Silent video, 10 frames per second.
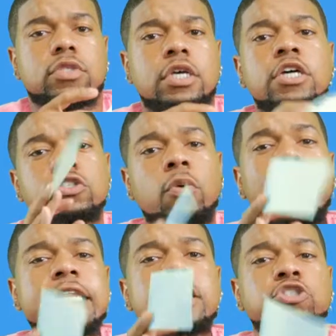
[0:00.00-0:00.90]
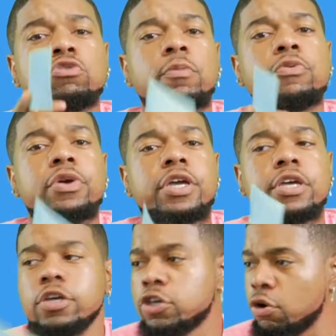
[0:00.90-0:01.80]
So I need you to bring
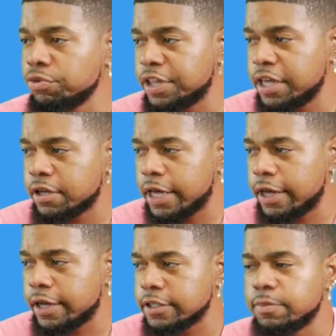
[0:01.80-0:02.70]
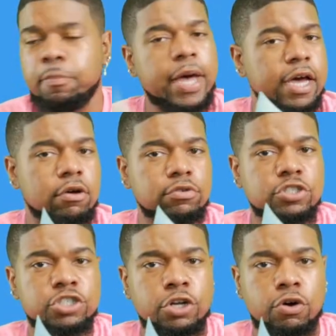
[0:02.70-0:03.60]
your thick ass back on the
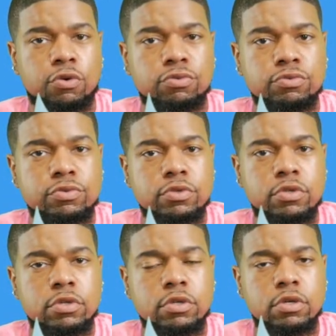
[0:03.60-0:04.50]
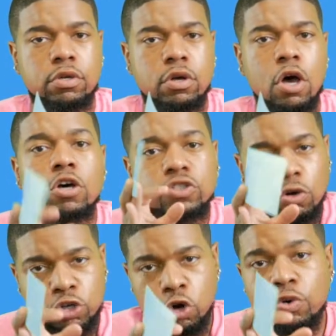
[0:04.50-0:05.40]
show so
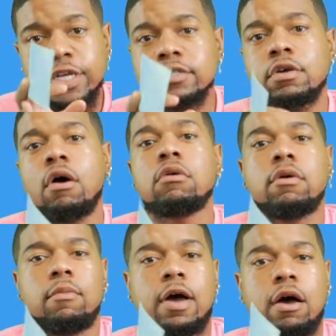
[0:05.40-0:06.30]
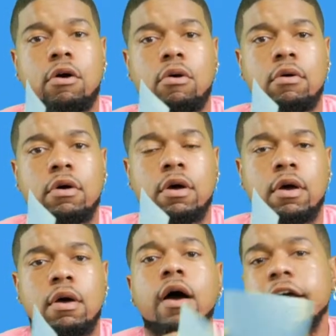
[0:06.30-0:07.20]
you can talk about
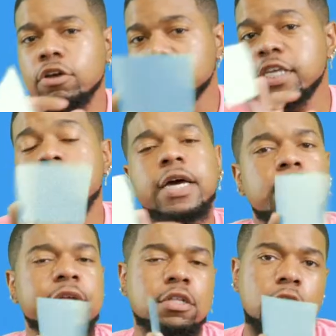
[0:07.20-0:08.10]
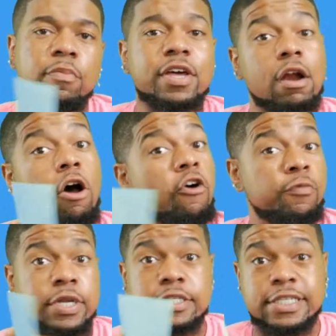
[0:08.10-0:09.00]
how your team might have been a little bit off,
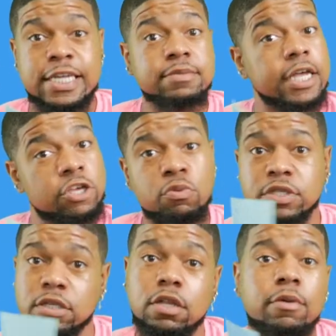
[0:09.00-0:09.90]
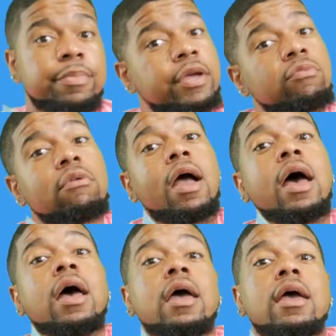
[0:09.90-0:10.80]
but it seems like you was a little bit
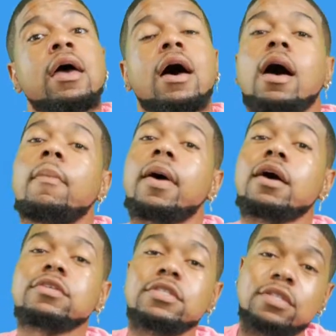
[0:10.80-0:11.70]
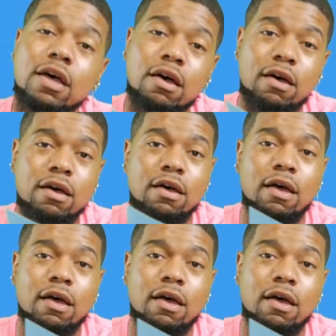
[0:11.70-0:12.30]
right about something.